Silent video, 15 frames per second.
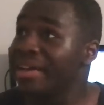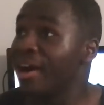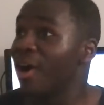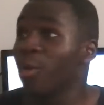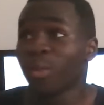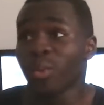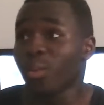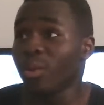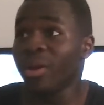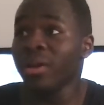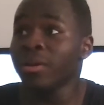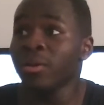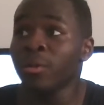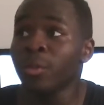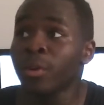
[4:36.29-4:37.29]
Uh, we
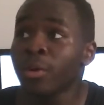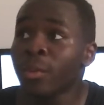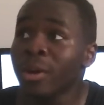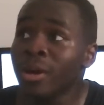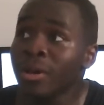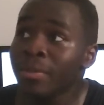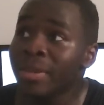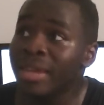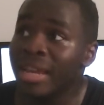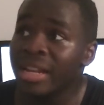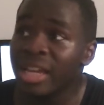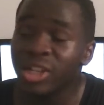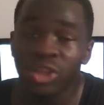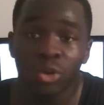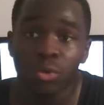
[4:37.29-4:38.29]
could we could be
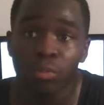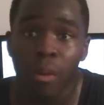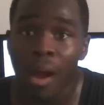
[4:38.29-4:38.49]
getting a new